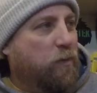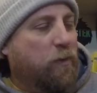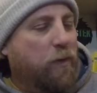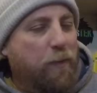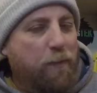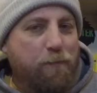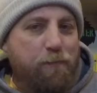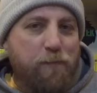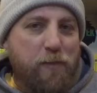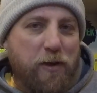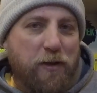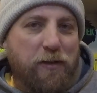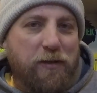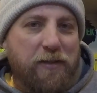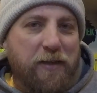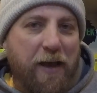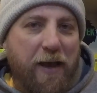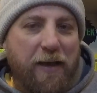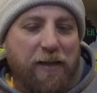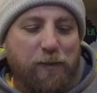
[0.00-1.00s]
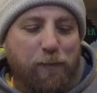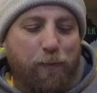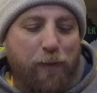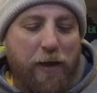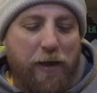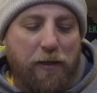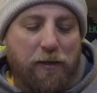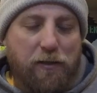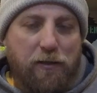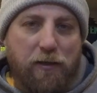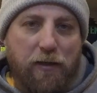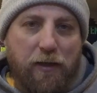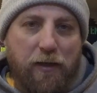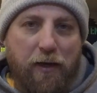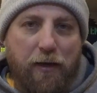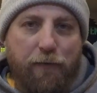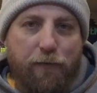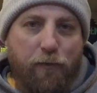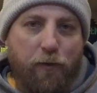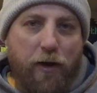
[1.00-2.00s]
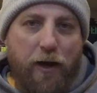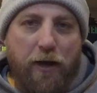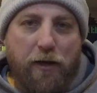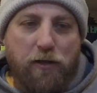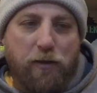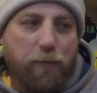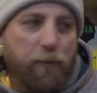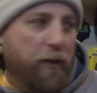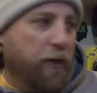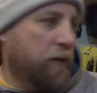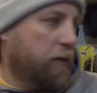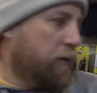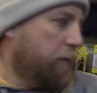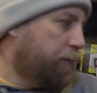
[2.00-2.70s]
to mid-size baits for reaction baits.